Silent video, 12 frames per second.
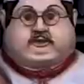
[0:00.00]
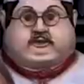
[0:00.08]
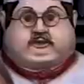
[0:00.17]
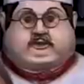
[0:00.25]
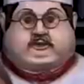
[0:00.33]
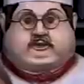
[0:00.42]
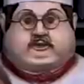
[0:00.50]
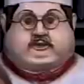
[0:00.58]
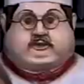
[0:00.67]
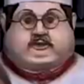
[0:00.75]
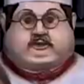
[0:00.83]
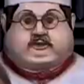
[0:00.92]

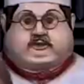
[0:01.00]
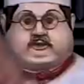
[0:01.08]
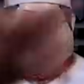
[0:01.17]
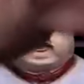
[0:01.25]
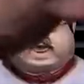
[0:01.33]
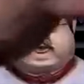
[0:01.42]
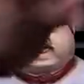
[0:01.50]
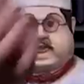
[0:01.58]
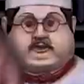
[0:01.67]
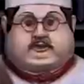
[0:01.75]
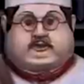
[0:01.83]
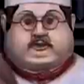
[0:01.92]

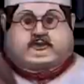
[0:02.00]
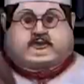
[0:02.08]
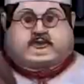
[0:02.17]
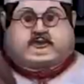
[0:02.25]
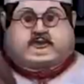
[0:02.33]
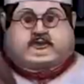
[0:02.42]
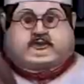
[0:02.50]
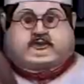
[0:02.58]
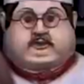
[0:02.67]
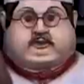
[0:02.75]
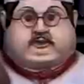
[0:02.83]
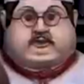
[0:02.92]

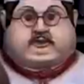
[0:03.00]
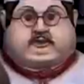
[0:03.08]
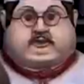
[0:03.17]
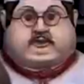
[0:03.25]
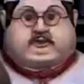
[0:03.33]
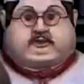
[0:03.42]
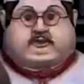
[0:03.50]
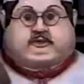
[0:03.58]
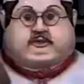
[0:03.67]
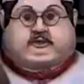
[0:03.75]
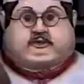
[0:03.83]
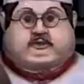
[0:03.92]

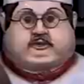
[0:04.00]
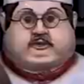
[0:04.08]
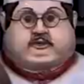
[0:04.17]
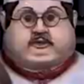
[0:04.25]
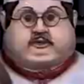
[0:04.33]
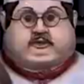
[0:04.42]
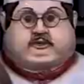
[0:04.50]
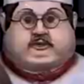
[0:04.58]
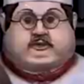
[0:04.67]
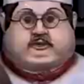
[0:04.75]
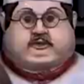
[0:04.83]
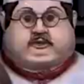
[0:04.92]

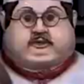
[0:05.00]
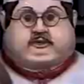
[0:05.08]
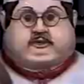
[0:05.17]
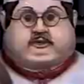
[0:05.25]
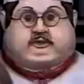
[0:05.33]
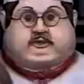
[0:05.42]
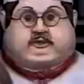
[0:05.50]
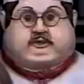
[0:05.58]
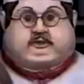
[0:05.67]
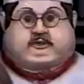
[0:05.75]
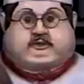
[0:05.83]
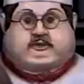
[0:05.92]

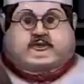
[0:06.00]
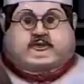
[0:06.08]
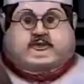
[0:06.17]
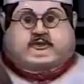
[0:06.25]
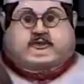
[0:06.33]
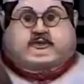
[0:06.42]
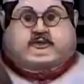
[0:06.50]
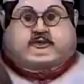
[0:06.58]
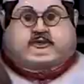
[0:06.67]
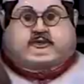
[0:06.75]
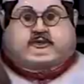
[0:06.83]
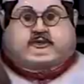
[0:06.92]

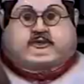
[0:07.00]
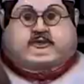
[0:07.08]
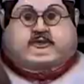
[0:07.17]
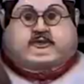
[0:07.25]
(not speaking)